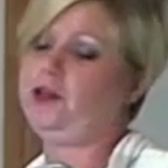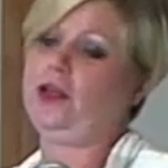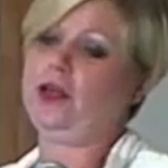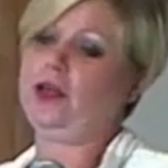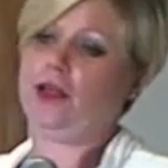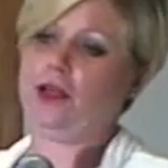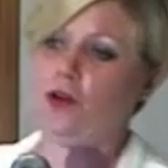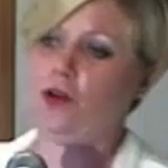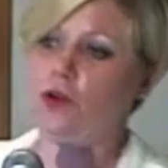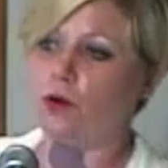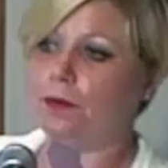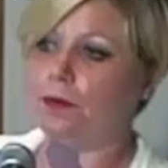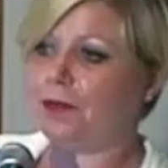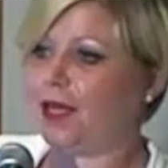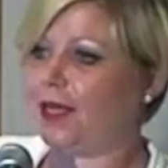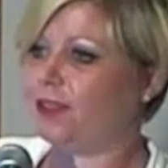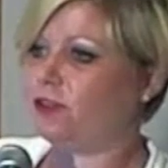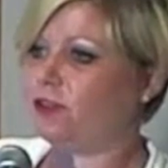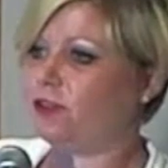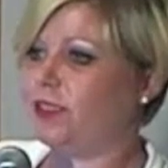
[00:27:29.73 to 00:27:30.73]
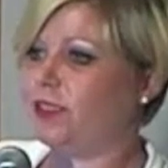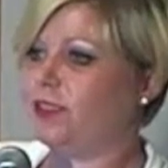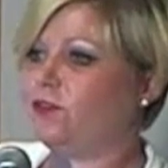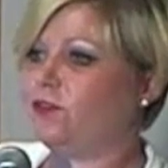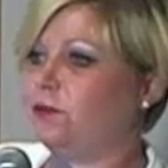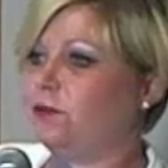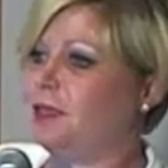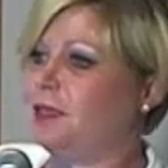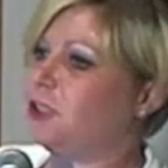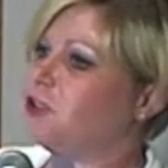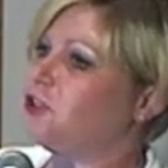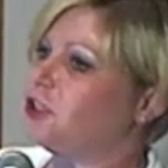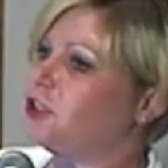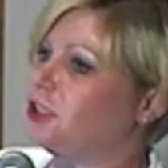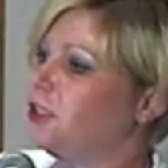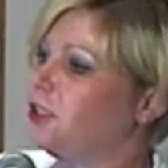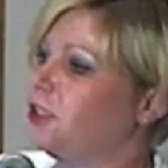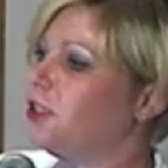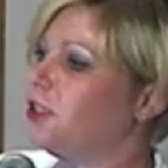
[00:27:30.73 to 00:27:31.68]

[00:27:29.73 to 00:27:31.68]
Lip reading: and you apply a transformation,